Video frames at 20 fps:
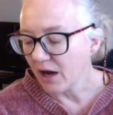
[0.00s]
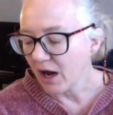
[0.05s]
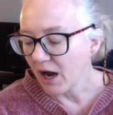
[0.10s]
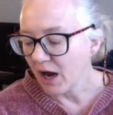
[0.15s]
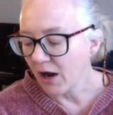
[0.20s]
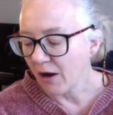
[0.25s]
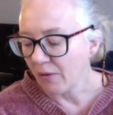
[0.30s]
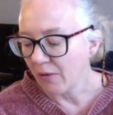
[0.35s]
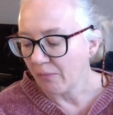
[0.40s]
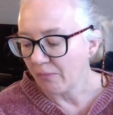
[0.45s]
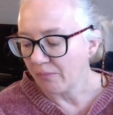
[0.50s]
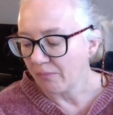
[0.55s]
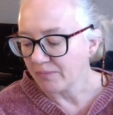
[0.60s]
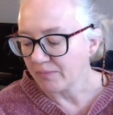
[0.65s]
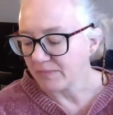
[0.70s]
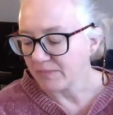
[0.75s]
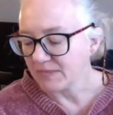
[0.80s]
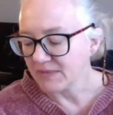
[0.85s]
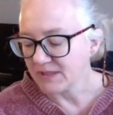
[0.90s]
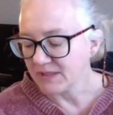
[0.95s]
to
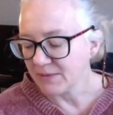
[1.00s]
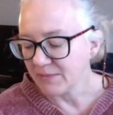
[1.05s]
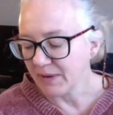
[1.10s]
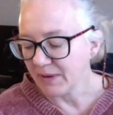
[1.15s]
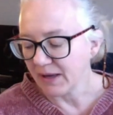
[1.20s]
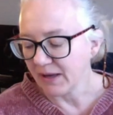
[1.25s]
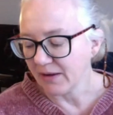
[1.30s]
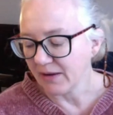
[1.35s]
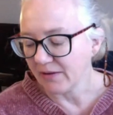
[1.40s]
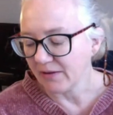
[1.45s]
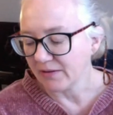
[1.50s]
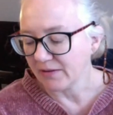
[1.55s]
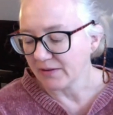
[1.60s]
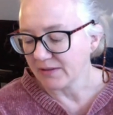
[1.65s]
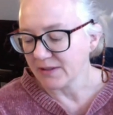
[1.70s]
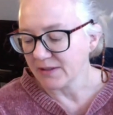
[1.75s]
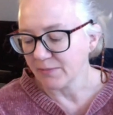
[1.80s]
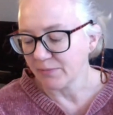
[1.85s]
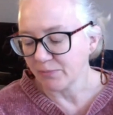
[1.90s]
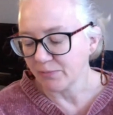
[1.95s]

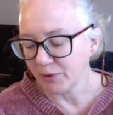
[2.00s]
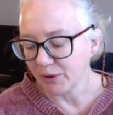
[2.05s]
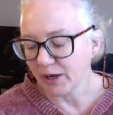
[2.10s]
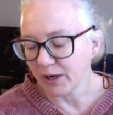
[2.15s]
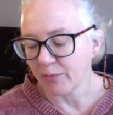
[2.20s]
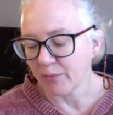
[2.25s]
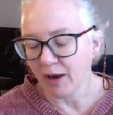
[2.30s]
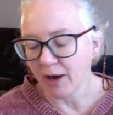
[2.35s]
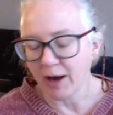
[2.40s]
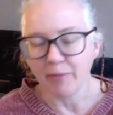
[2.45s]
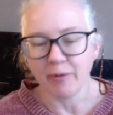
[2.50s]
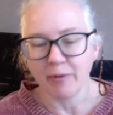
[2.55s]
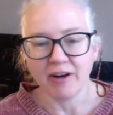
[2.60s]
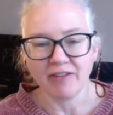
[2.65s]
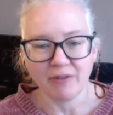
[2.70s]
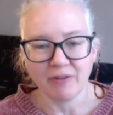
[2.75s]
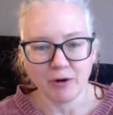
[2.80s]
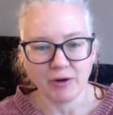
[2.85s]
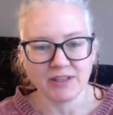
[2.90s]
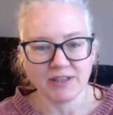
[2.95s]
put our primary
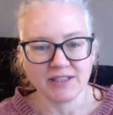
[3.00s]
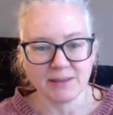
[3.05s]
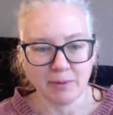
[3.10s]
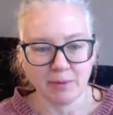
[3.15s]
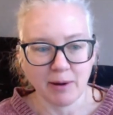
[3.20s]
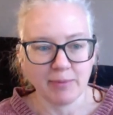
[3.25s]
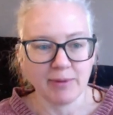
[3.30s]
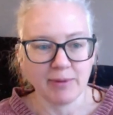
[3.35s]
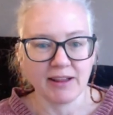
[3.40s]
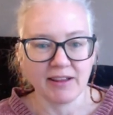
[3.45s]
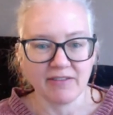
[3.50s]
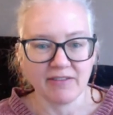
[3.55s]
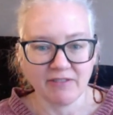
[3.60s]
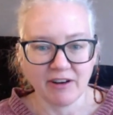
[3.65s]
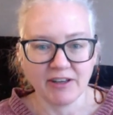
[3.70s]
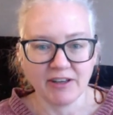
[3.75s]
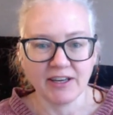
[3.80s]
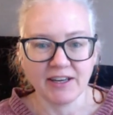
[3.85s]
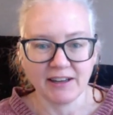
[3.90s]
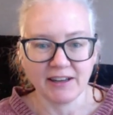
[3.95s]
focus to publicly
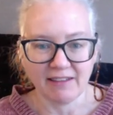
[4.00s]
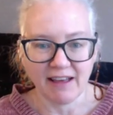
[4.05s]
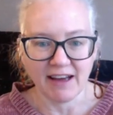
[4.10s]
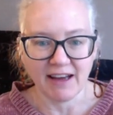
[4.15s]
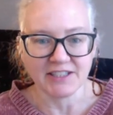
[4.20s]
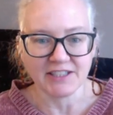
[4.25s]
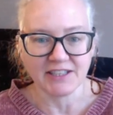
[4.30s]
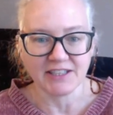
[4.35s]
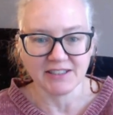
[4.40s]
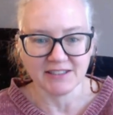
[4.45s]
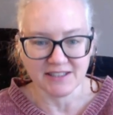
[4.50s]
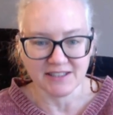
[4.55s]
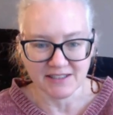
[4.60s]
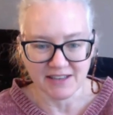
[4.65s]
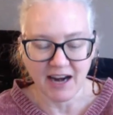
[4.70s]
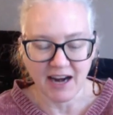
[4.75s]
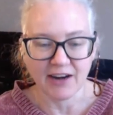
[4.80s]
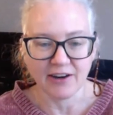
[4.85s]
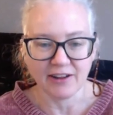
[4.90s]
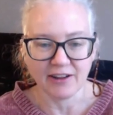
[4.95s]
funded elections,
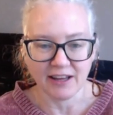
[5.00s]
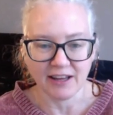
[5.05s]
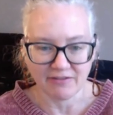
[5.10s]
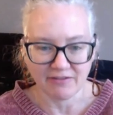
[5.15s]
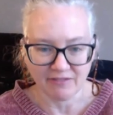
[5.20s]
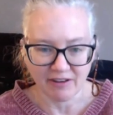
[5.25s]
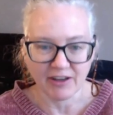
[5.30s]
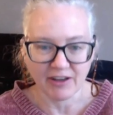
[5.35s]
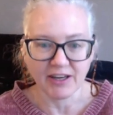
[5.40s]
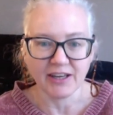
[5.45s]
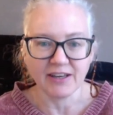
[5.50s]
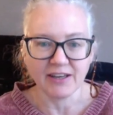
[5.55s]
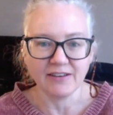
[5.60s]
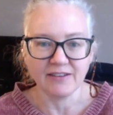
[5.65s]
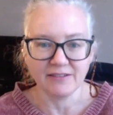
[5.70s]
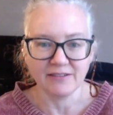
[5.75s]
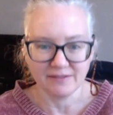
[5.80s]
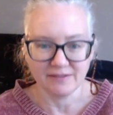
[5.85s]
entirely funded